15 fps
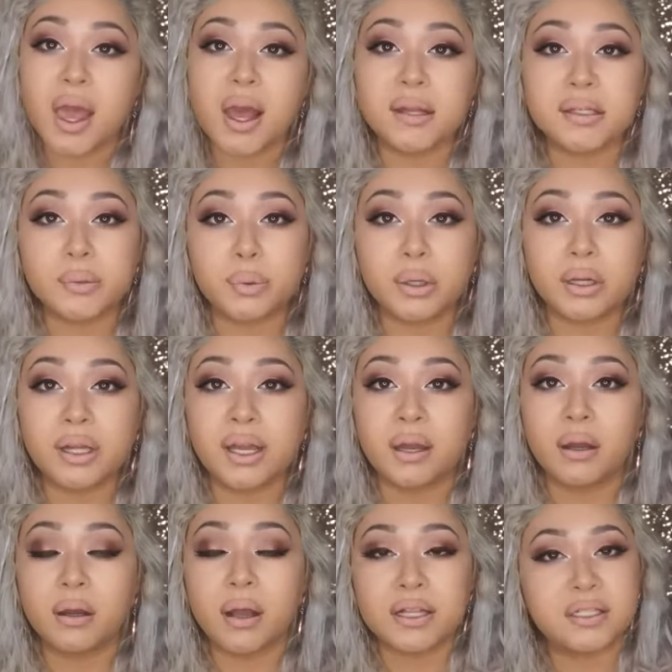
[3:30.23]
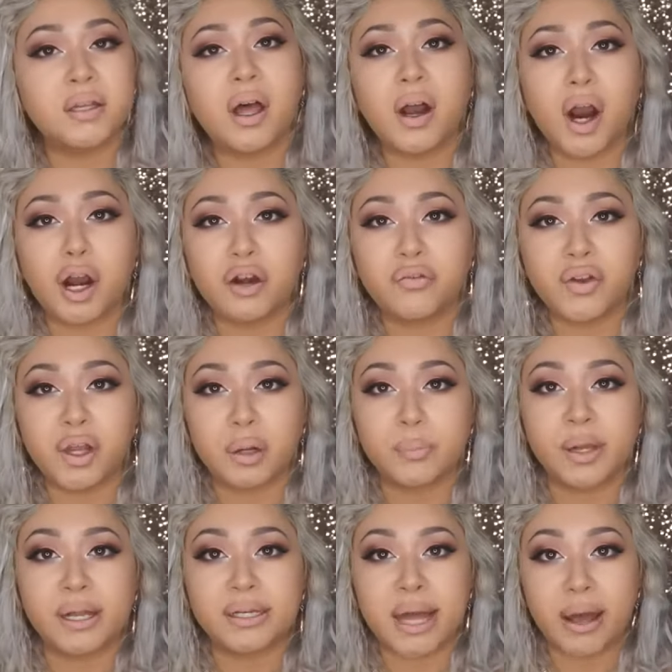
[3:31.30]
It's a lot harder for you to
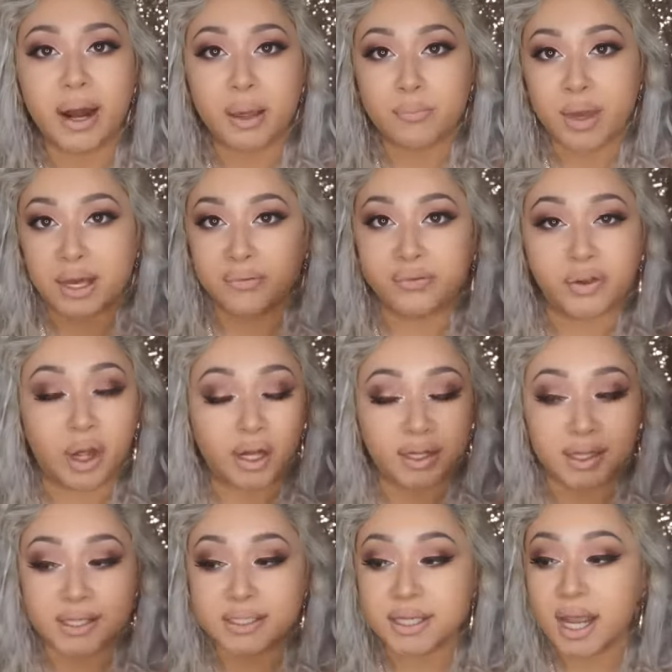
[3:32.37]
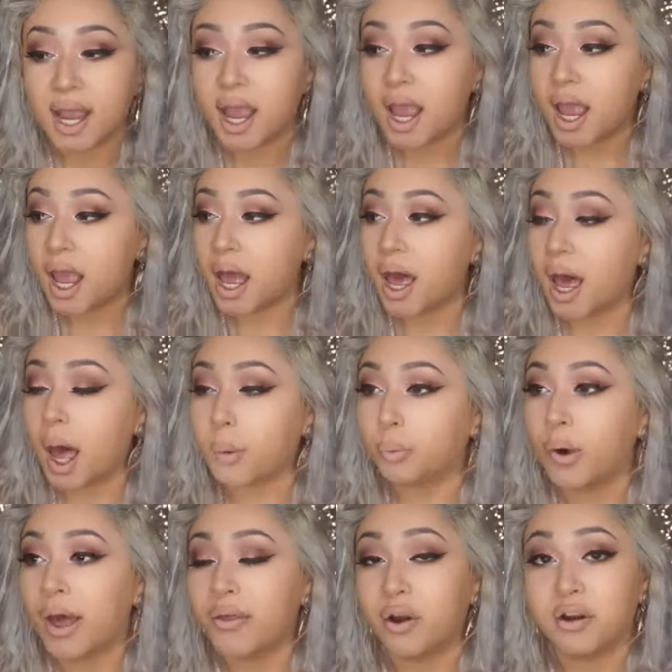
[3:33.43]
blend out and make flawless
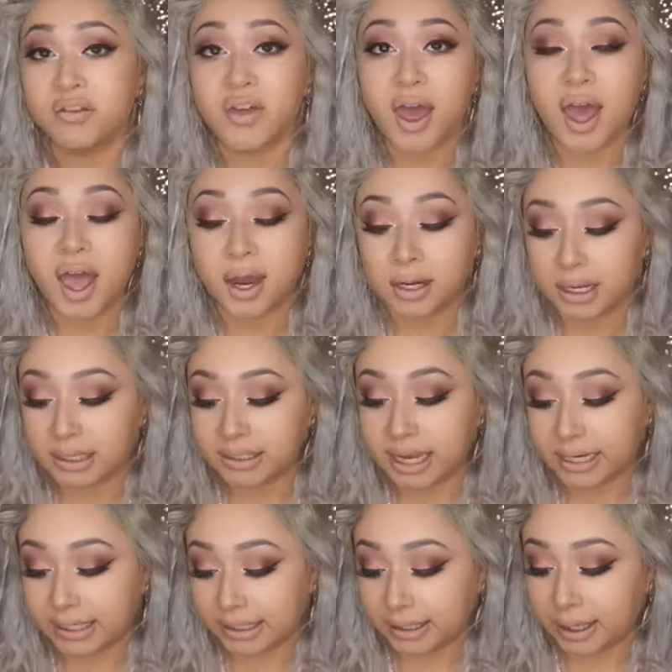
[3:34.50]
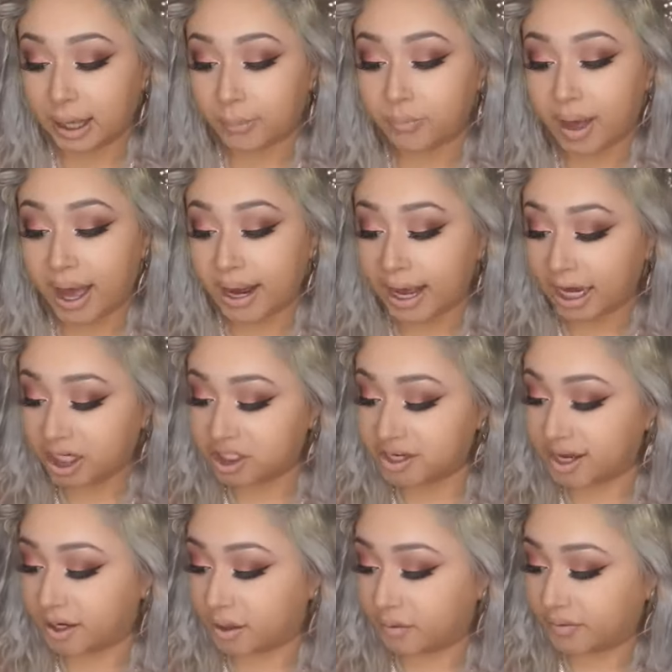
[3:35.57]
rather than getting a matte
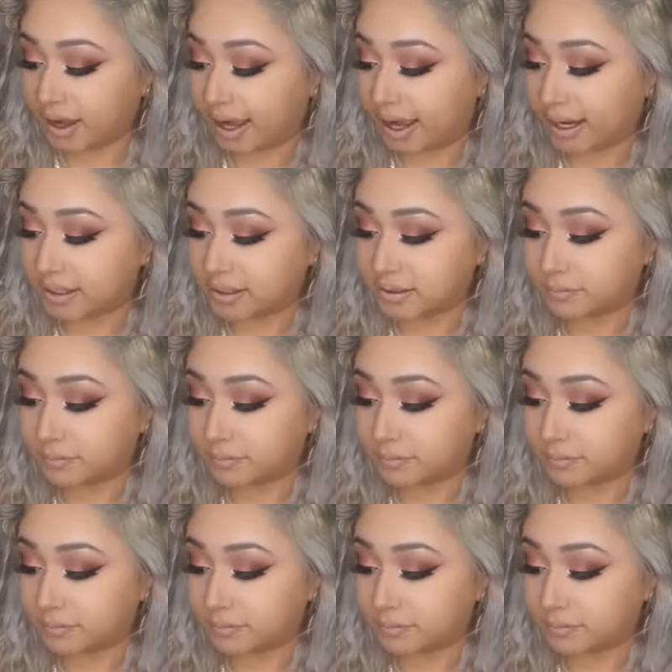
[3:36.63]
eyeshadow that